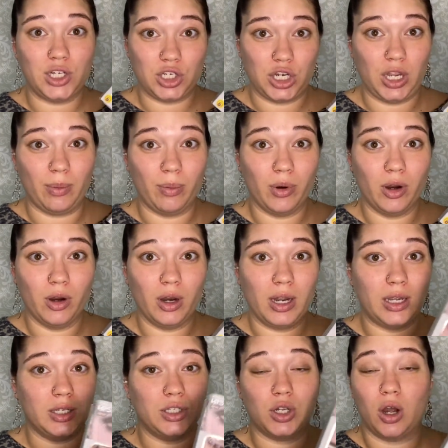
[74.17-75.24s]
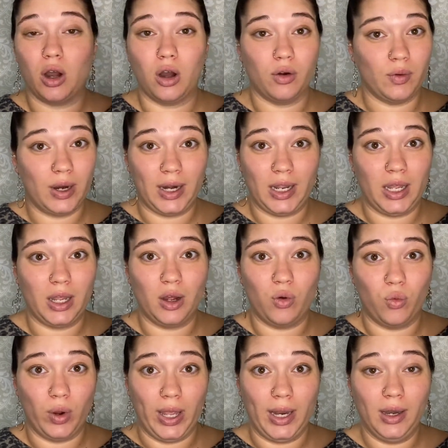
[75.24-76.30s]
cheaper is already a
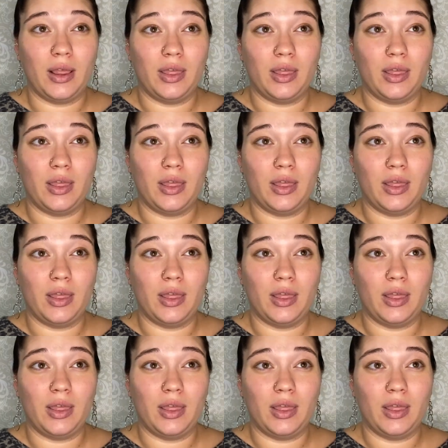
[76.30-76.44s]
win.